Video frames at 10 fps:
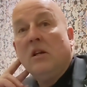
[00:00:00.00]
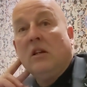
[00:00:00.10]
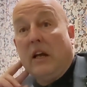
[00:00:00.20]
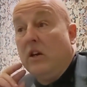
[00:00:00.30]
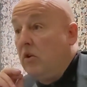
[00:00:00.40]

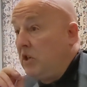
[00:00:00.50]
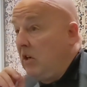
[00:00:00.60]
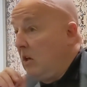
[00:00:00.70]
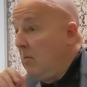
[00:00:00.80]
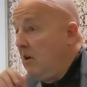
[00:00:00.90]
Sliding doors, he
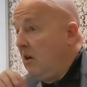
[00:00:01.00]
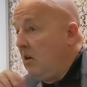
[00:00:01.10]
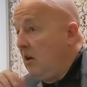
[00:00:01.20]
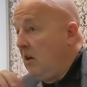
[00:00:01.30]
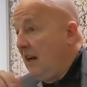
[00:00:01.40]
could have been
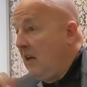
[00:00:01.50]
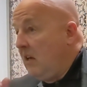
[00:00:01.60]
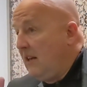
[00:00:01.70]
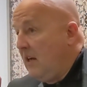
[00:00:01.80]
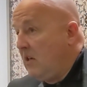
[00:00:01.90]
an
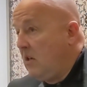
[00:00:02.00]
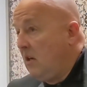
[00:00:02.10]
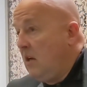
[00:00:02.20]
England Test.